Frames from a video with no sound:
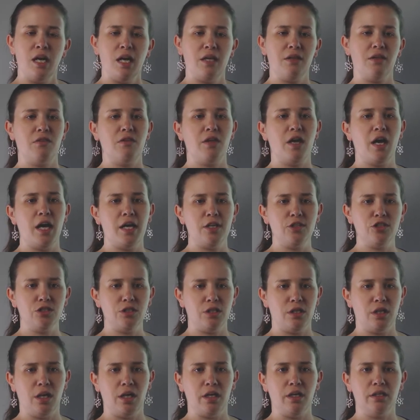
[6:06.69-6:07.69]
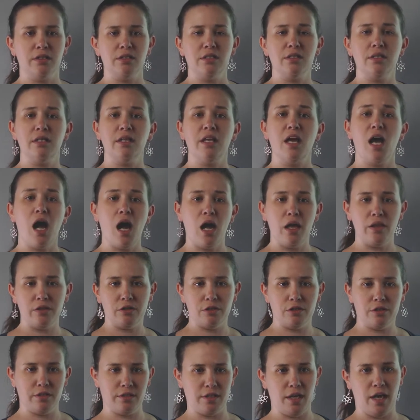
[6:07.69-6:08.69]
and then the hydrogen ions to the
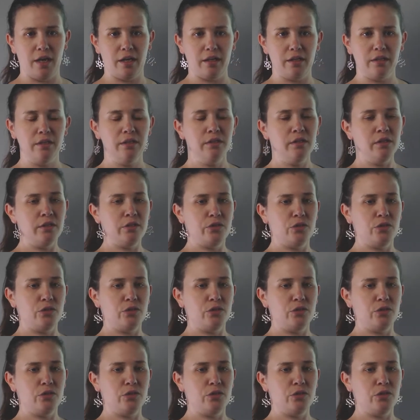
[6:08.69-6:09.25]
other side.